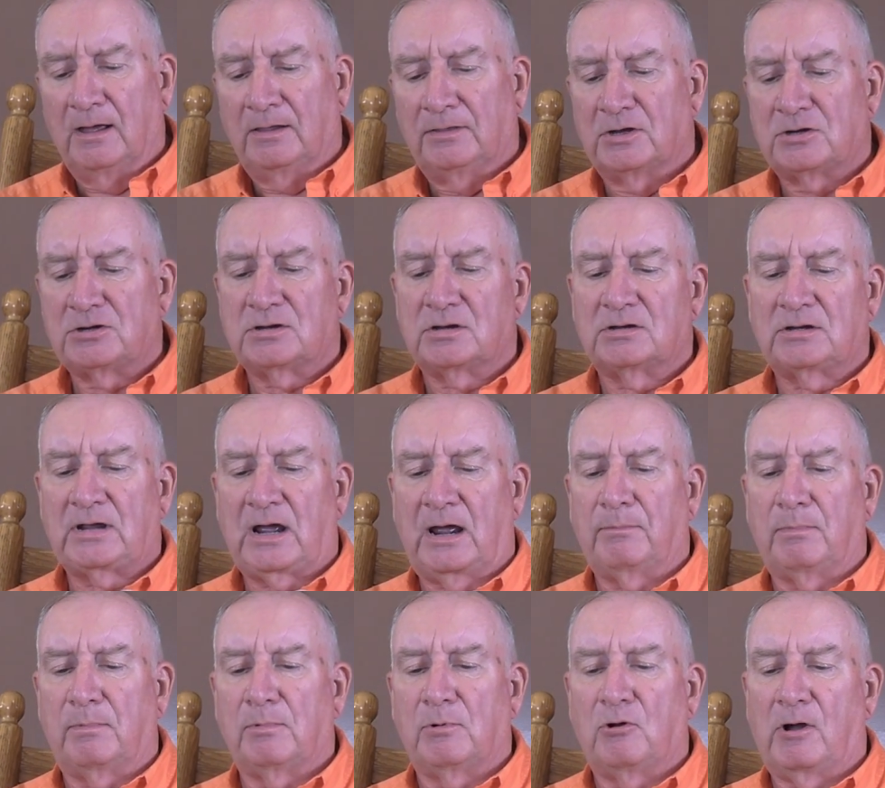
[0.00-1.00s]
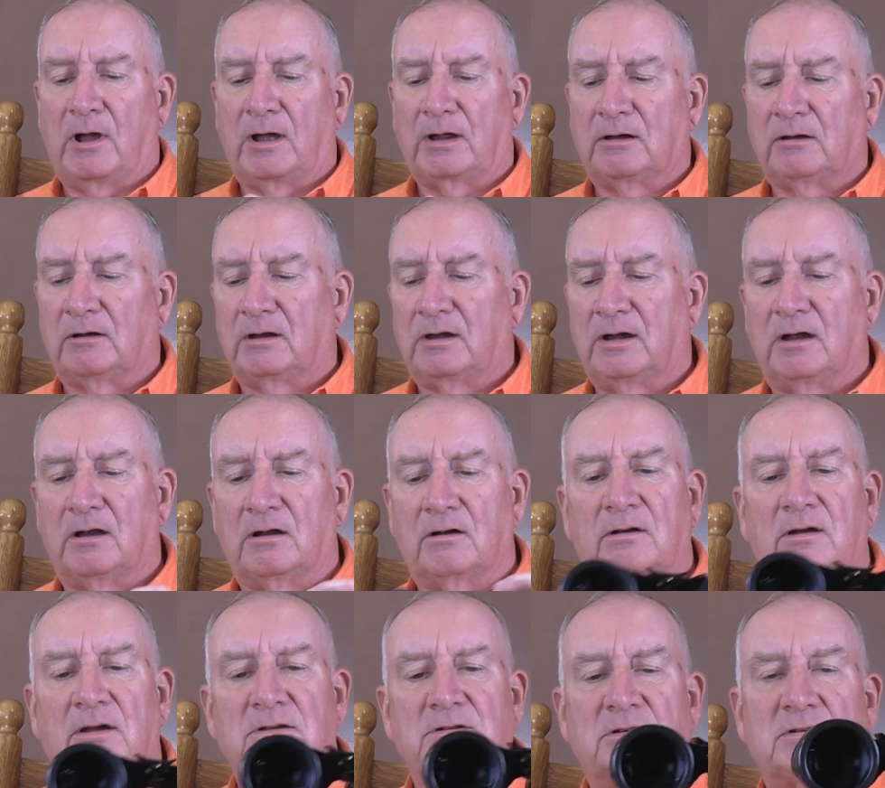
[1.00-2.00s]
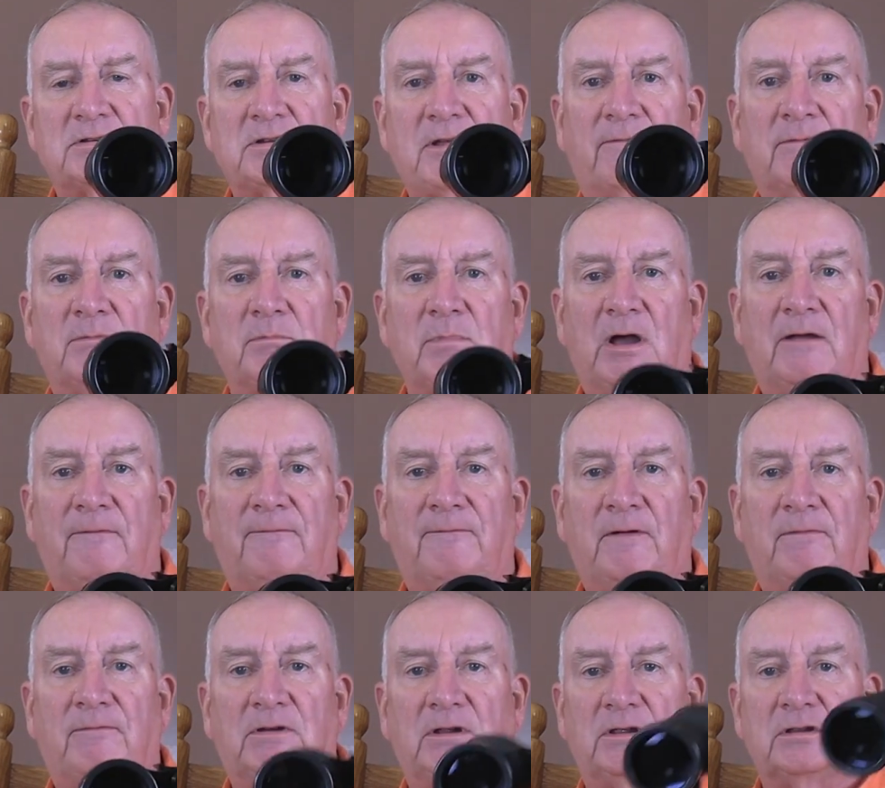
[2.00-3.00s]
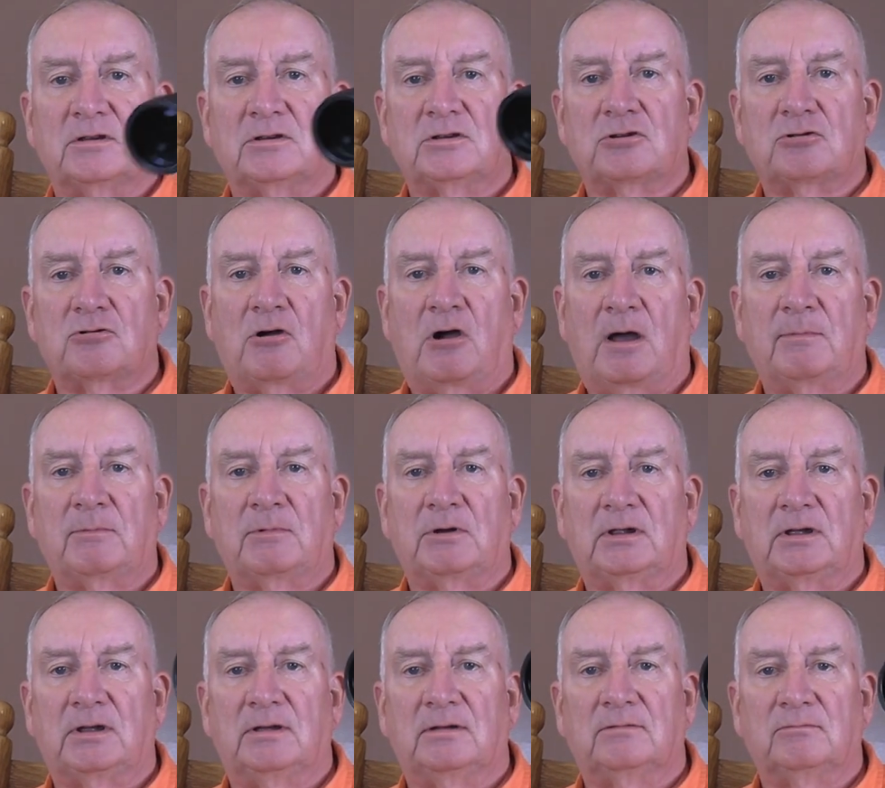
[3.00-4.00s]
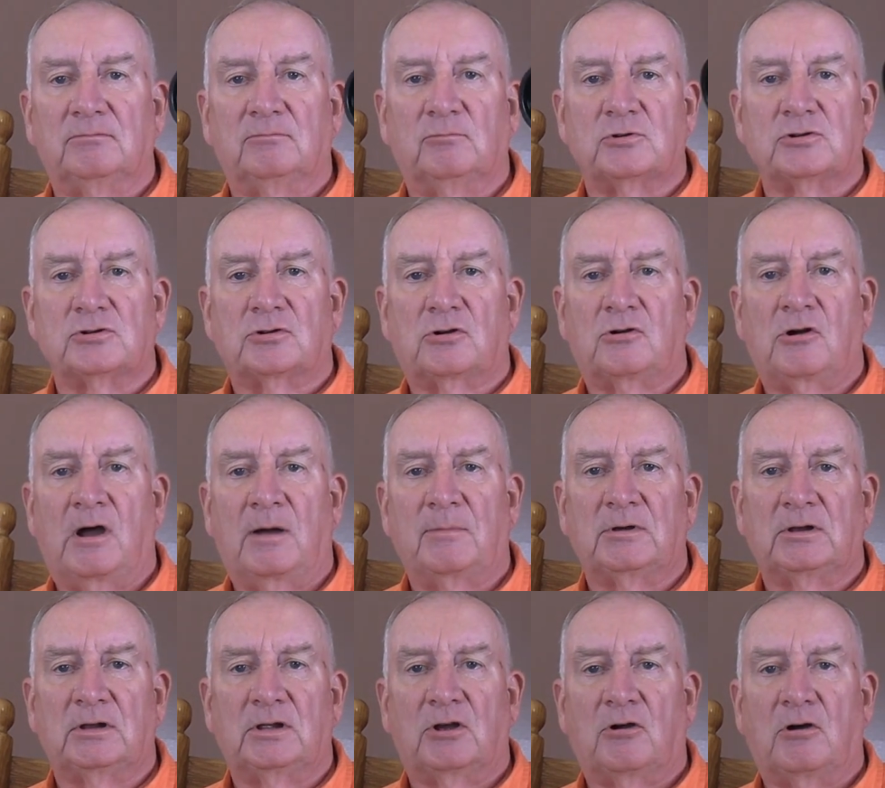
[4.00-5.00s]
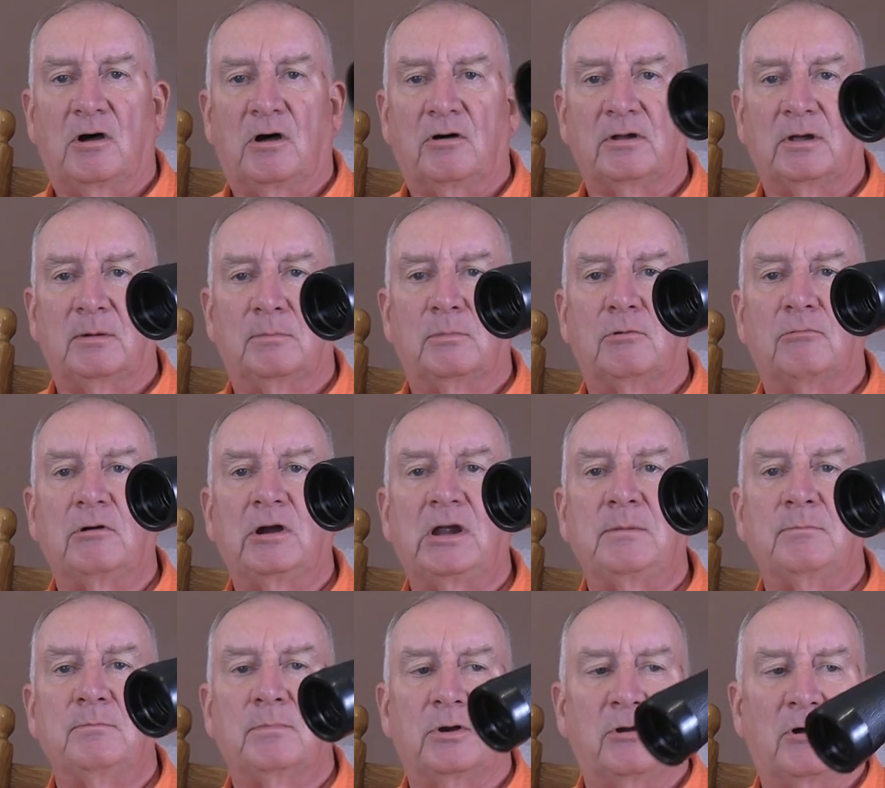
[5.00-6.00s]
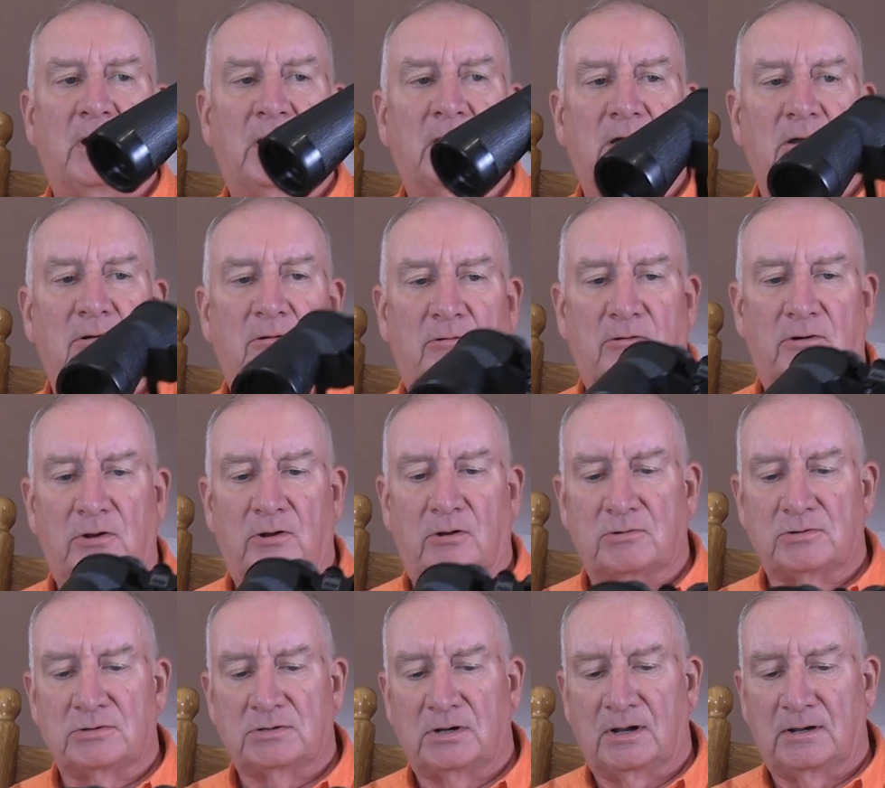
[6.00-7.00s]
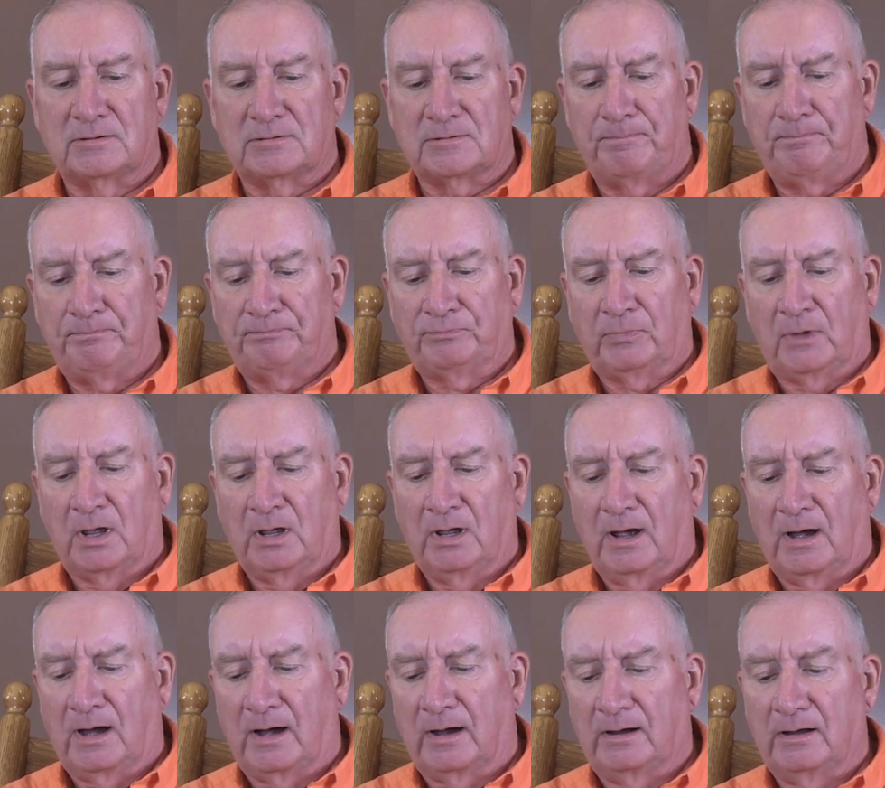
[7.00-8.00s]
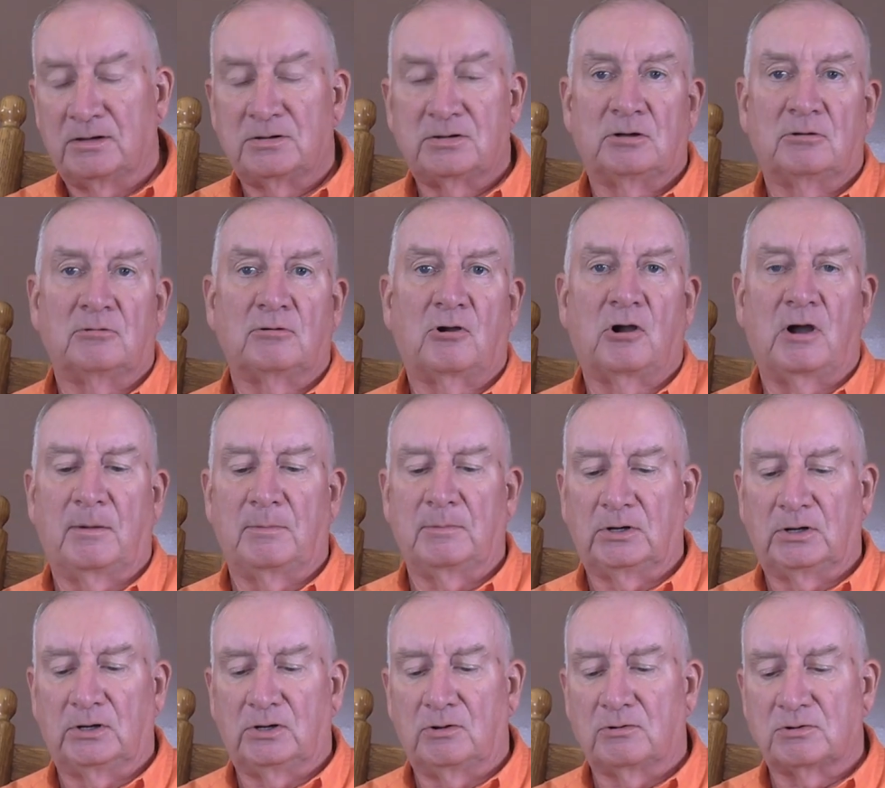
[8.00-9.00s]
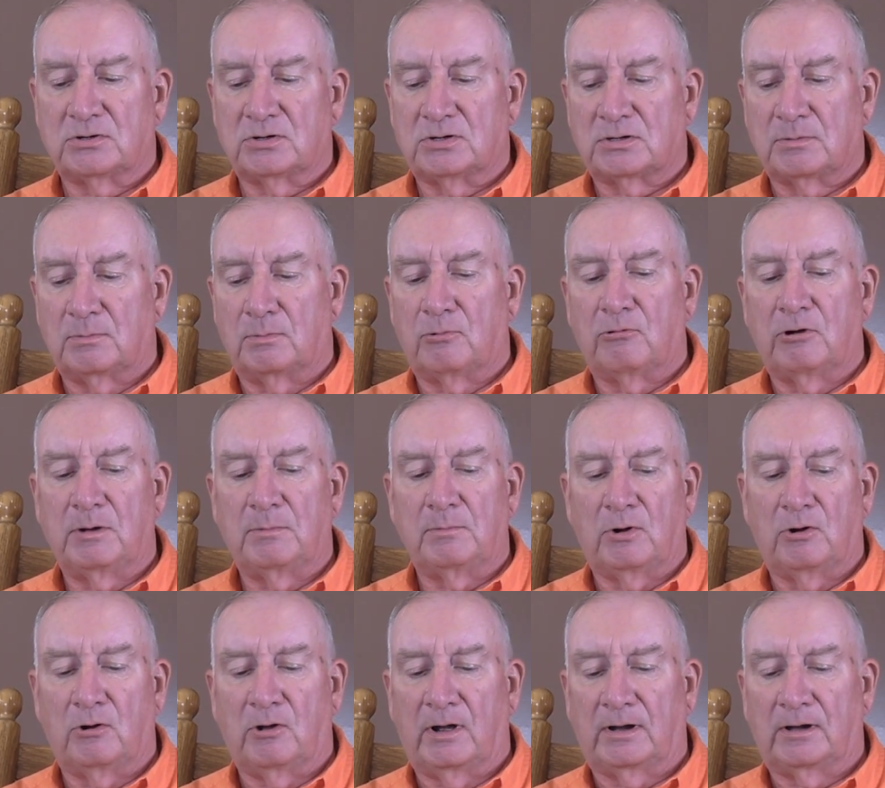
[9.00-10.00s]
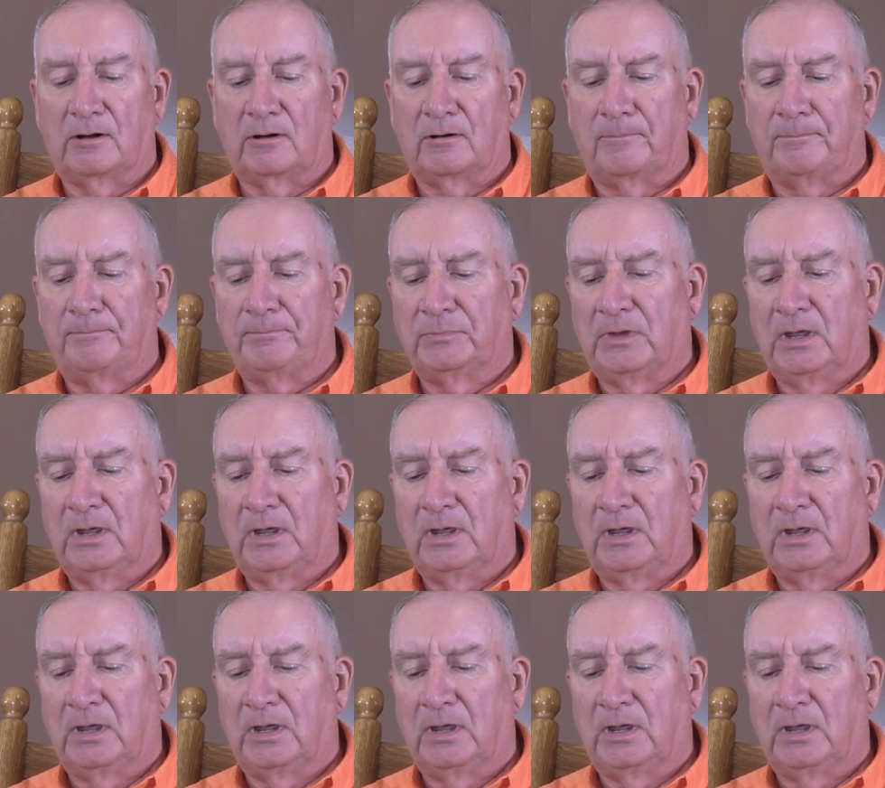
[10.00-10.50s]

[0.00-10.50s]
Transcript: this type of binocular here is a 7 by 50. This is commonly was commonly called a marine binocular in those days. Uh, it's still commonly used as a marine binocular